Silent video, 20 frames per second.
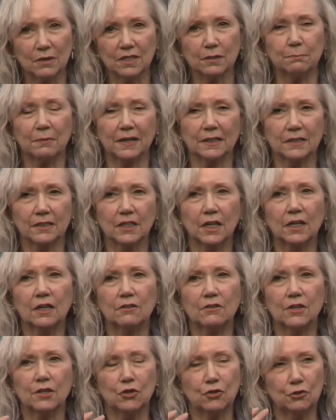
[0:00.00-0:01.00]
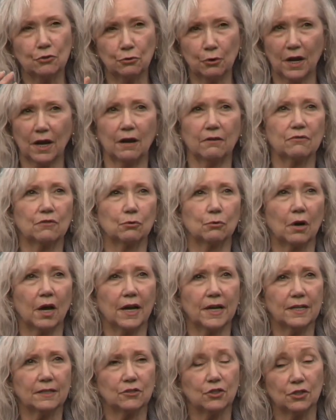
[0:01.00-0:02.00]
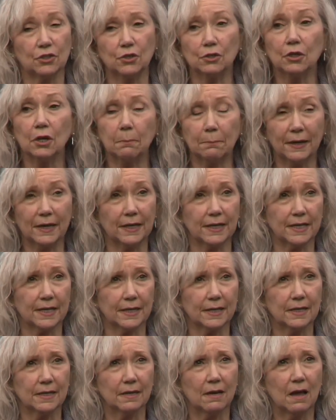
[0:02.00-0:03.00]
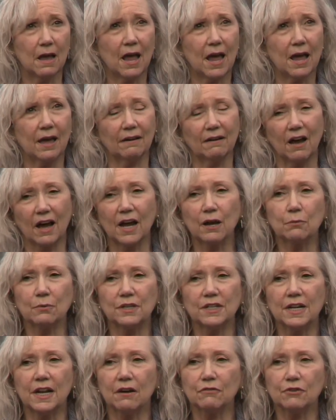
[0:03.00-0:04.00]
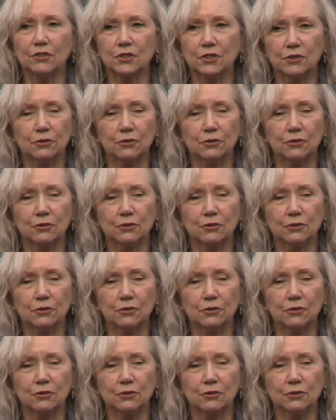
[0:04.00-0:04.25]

respect that you have the right to your opinion, and I would never